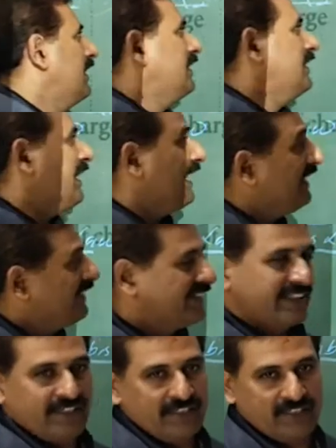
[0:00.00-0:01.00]
A is
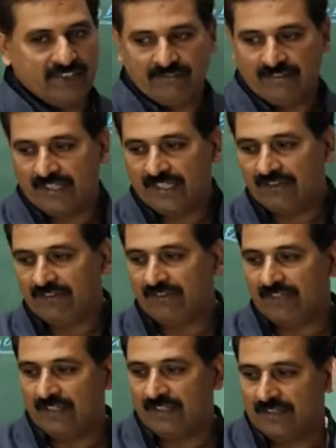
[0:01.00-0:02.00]
correct. Very,
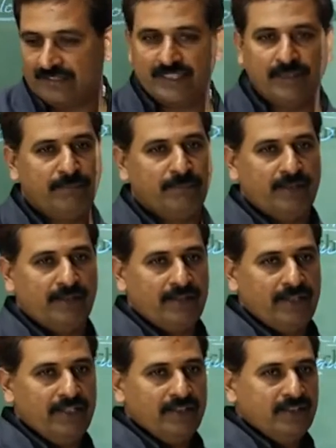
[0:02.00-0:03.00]
very simple,
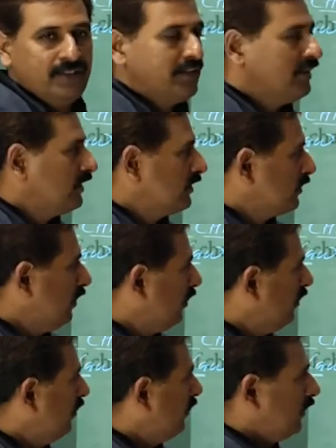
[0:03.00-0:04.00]
right?
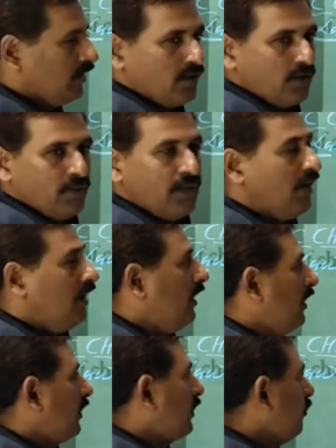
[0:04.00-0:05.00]
So, we'll
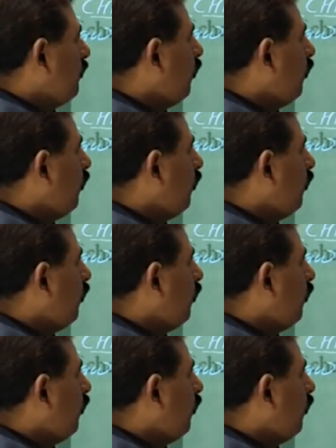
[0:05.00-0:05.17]
move